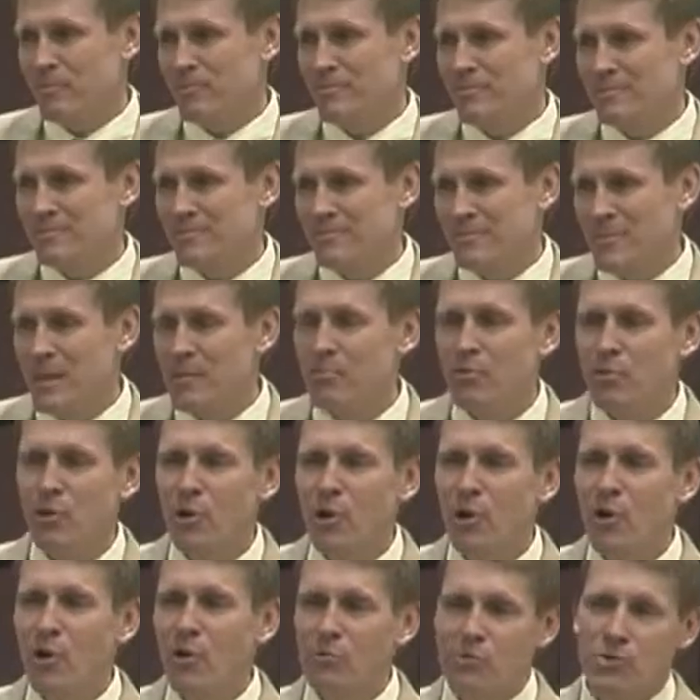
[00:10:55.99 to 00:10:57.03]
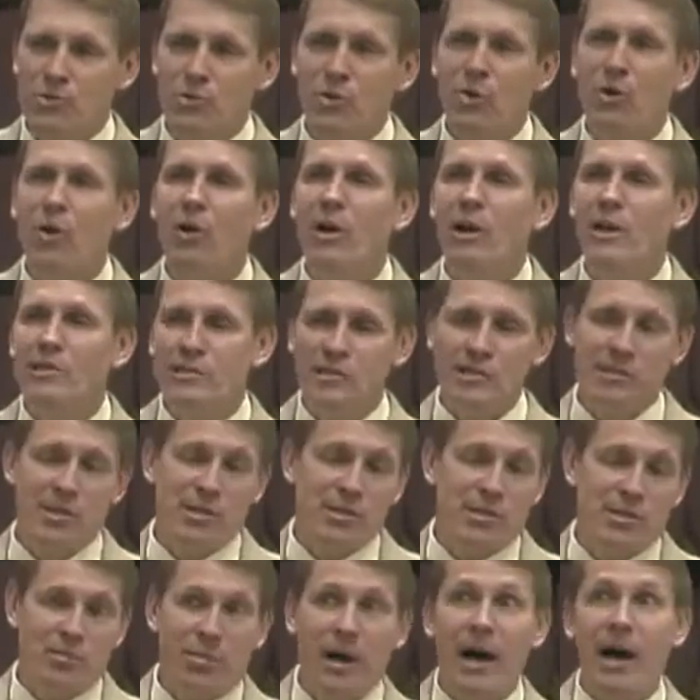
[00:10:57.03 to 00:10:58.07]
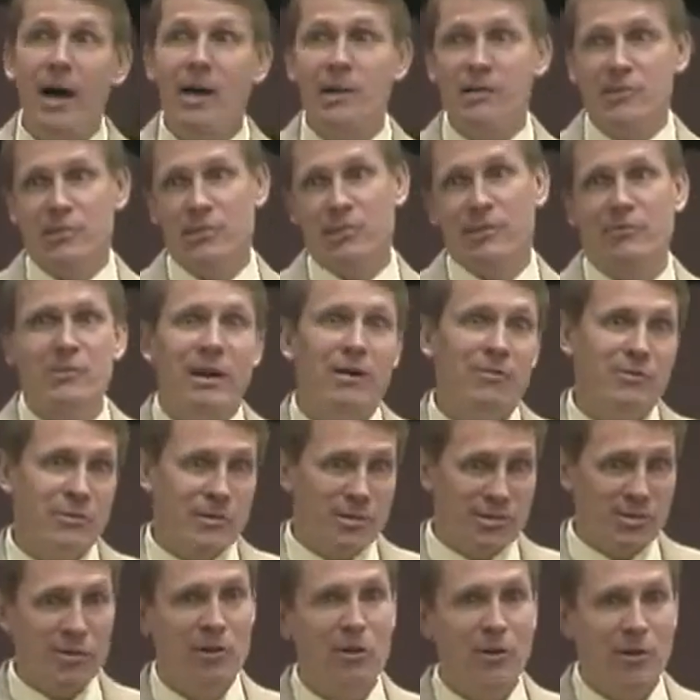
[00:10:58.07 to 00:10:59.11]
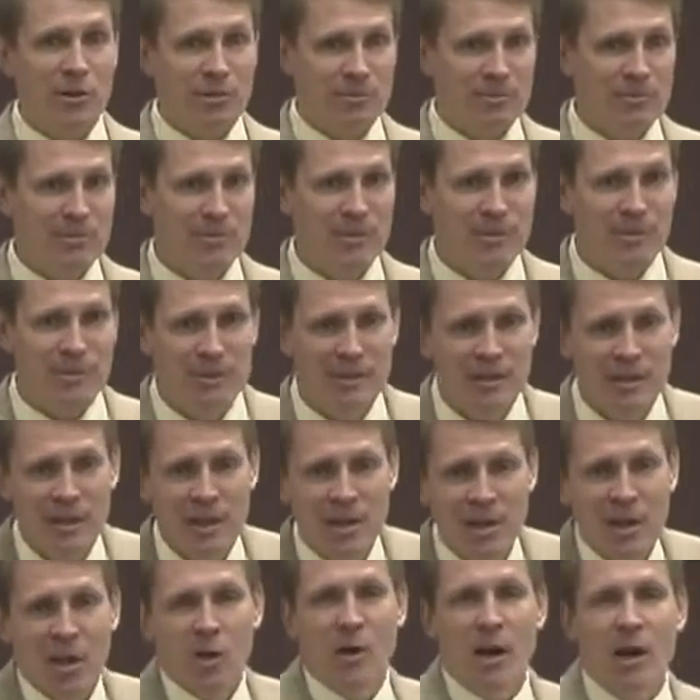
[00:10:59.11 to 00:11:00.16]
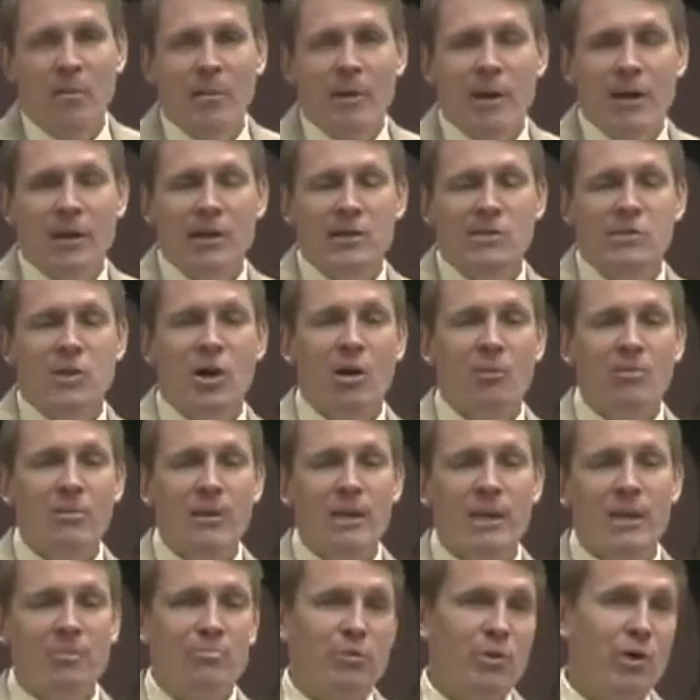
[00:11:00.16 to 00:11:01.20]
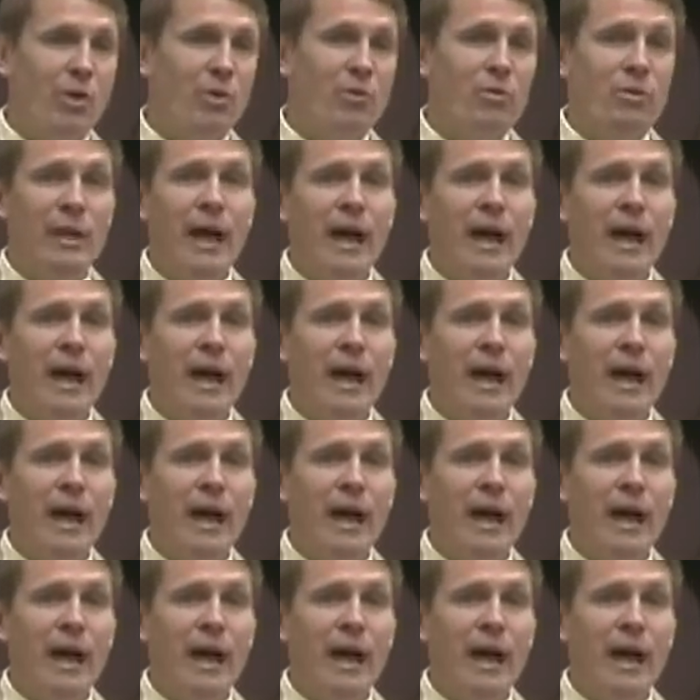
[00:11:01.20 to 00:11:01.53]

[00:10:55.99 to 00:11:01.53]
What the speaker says: term. Pro-choice is such a positive sounding term. How about let's call me